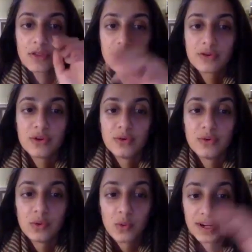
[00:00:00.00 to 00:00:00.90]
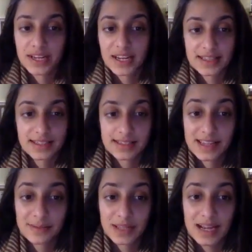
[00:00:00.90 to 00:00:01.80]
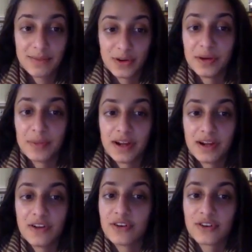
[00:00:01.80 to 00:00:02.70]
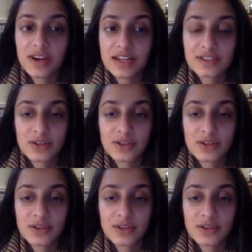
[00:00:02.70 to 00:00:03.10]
through working at the same lab during my undergrad.